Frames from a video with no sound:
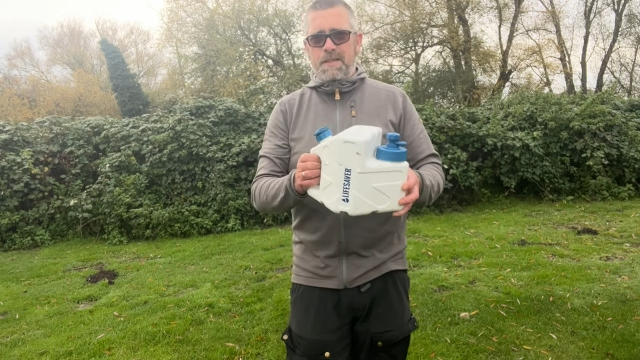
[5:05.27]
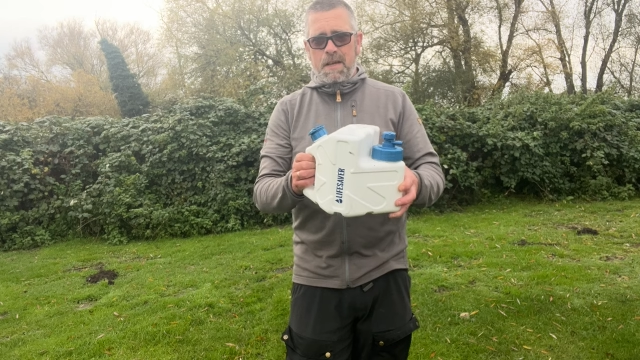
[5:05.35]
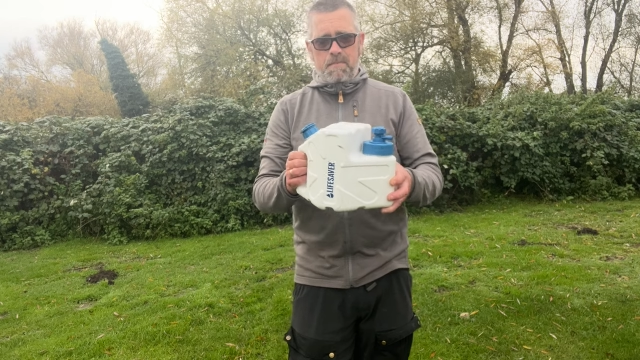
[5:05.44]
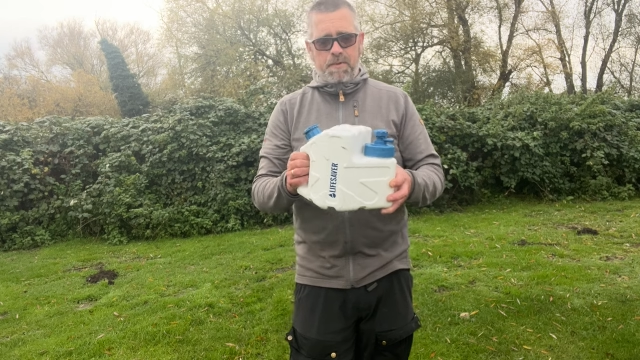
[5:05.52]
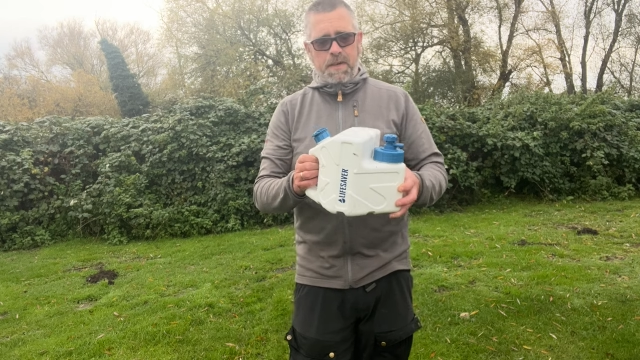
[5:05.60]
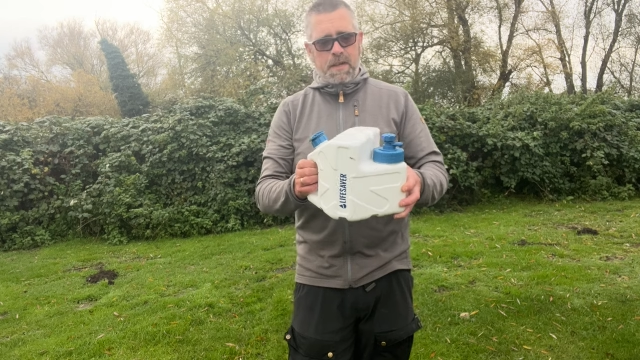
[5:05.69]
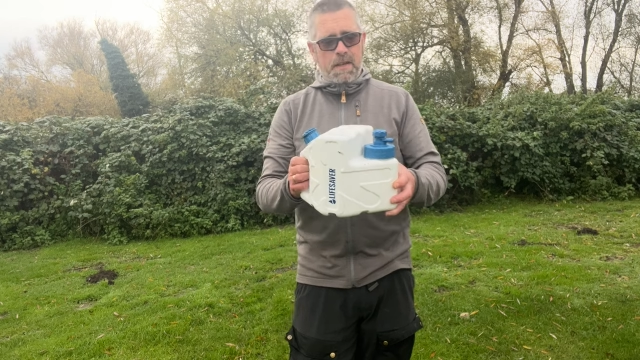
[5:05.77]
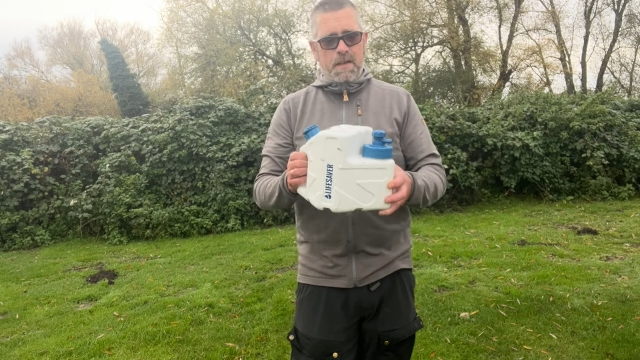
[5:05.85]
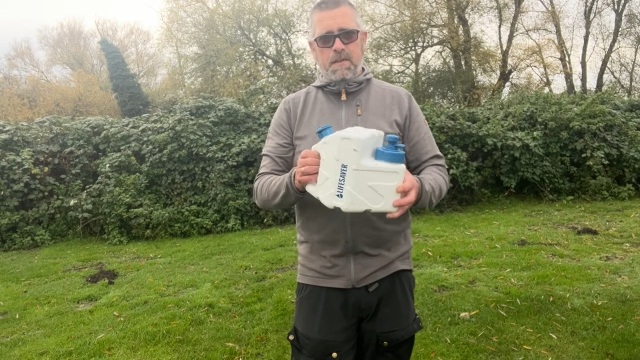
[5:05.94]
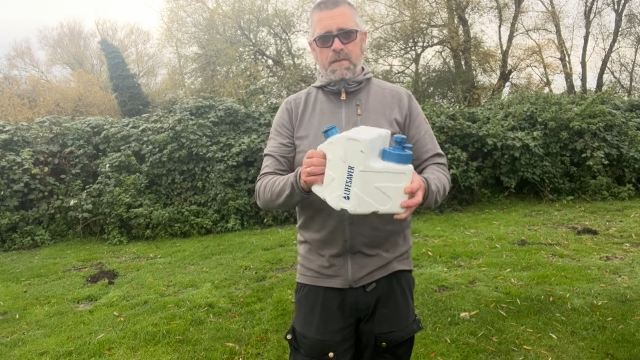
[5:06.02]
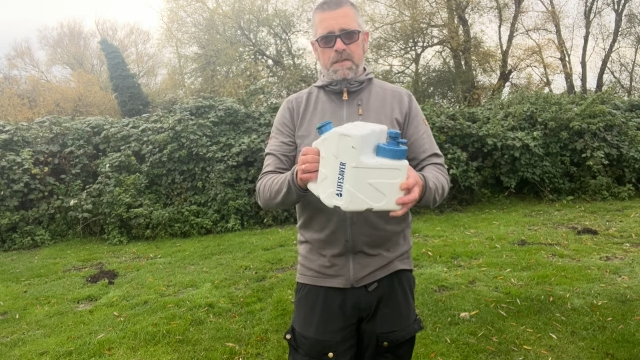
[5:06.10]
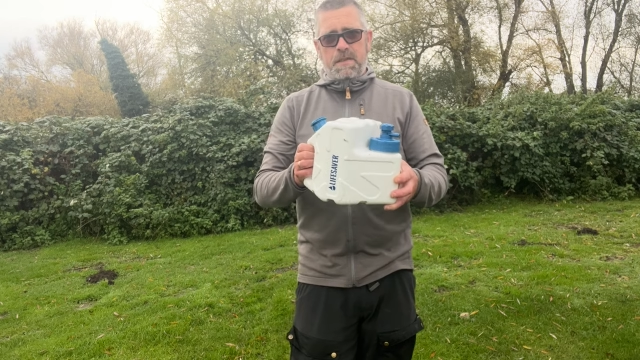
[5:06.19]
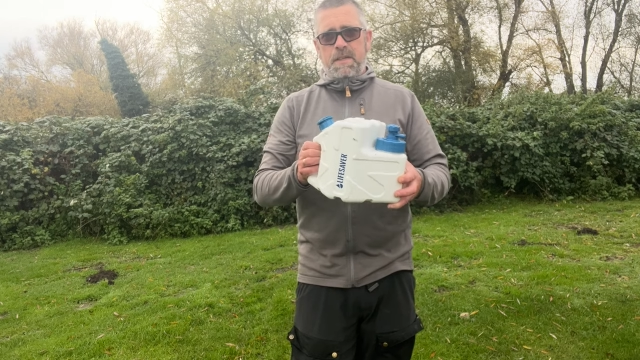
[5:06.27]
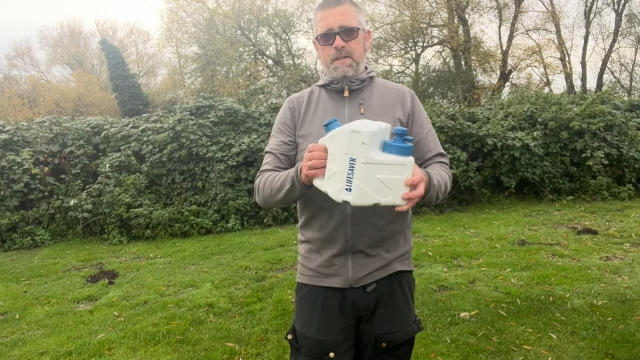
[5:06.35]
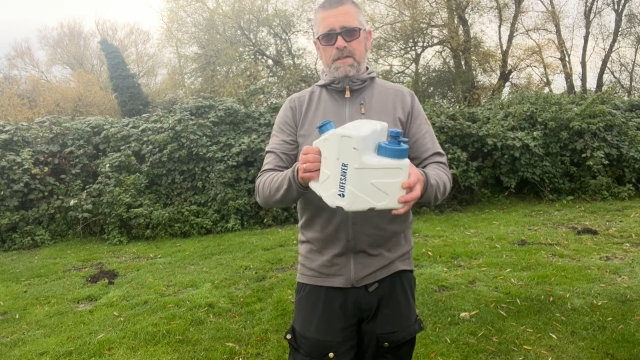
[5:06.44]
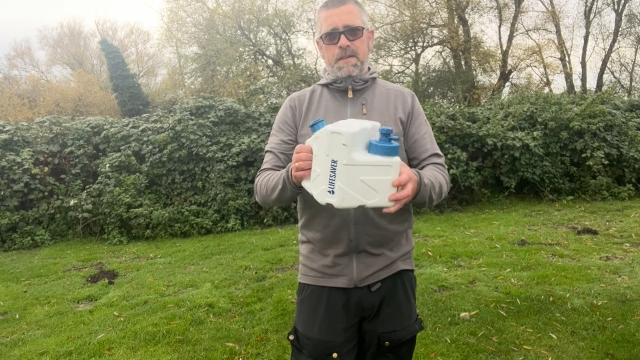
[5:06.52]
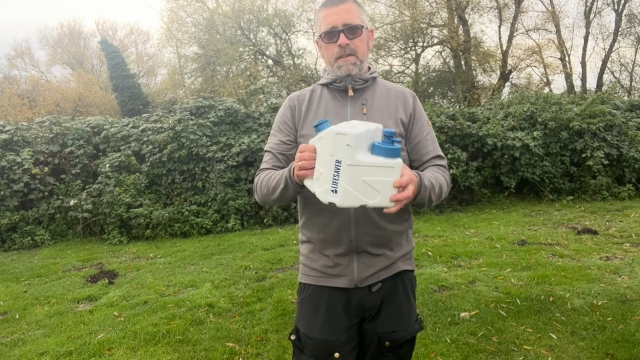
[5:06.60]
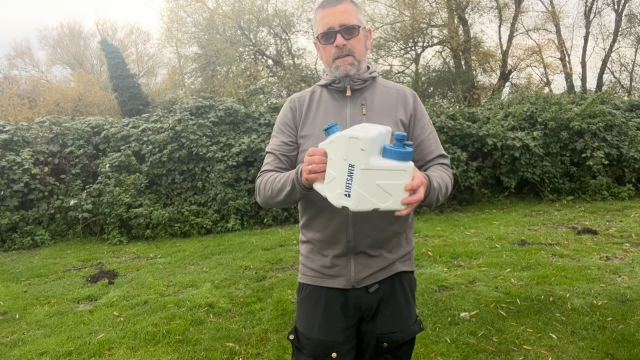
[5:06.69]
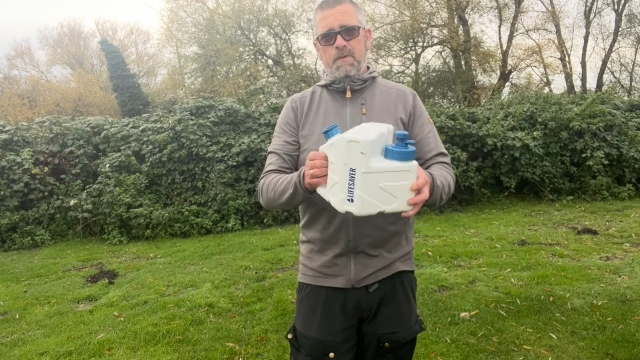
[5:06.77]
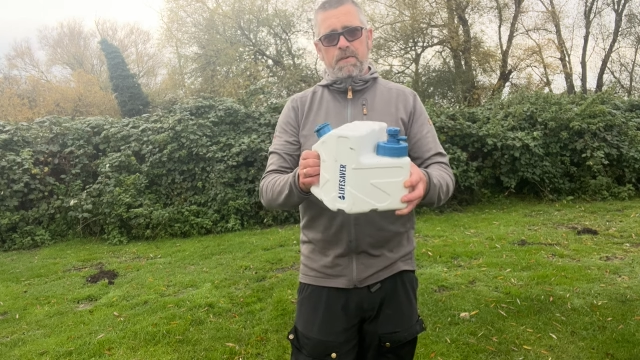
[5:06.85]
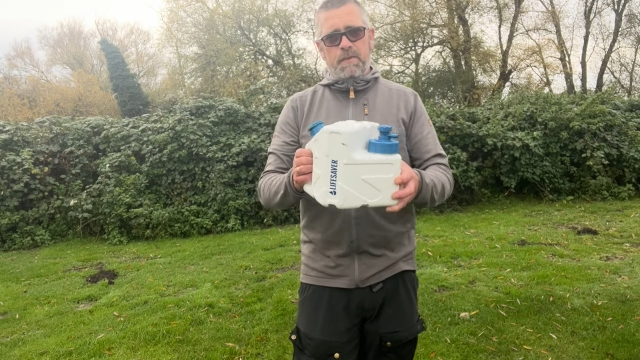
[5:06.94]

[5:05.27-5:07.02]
debris that's sitting on the